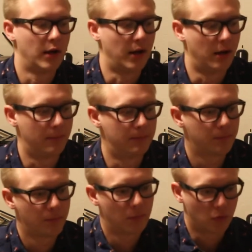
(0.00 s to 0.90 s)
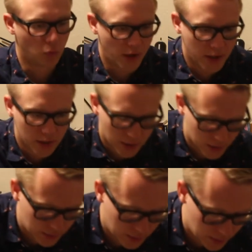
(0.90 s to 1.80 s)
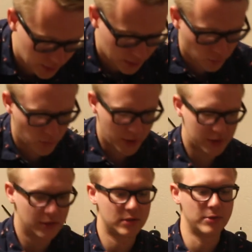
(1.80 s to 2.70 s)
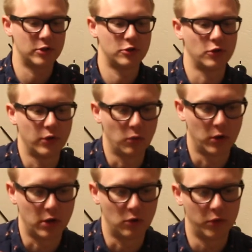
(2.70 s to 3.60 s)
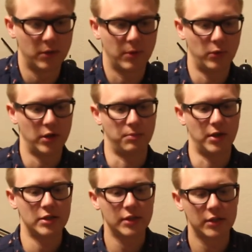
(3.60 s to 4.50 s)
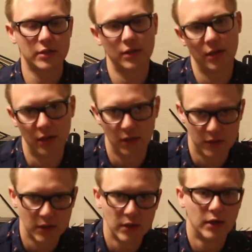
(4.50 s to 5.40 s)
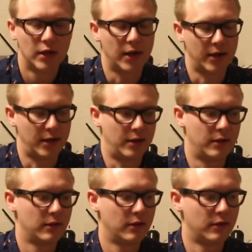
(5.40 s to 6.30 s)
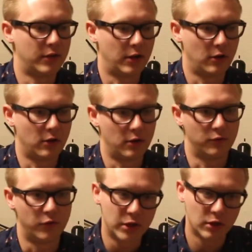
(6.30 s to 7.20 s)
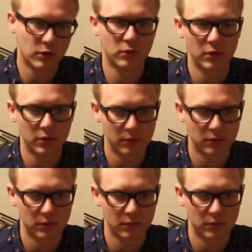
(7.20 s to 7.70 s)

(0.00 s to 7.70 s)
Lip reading: The way that the rest of the semester is going to work on a week-by-week basis is there are video